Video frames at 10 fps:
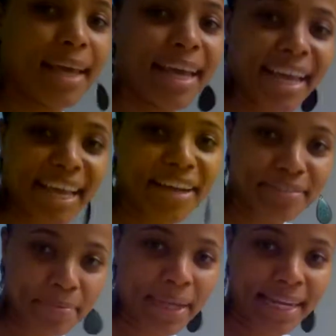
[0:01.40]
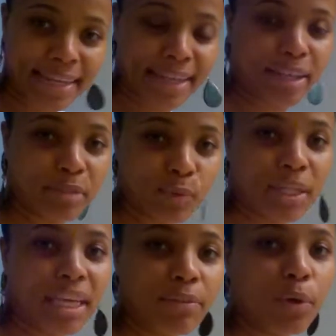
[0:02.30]
Hey everybody, just
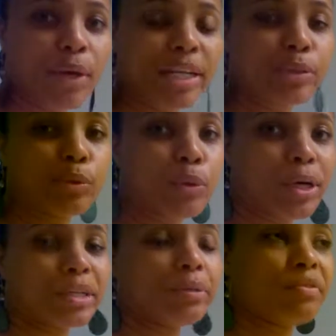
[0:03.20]
want to give you a quick tutorial